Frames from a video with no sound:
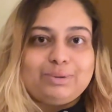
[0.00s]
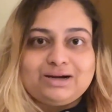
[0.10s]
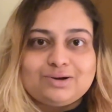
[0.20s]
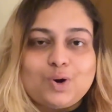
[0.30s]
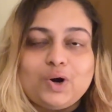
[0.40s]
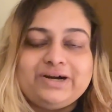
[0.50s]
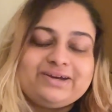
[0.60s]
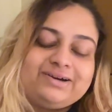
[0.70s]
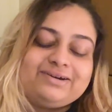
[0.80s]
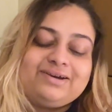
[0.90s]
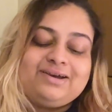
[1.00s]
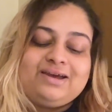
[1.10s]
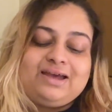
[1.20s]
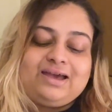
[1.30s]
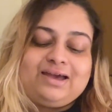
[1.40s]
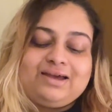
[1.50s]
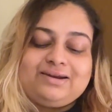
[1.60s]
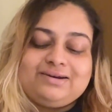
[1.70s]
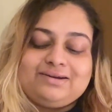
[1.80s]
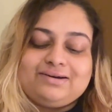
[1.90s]
better content.
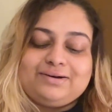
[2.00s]
And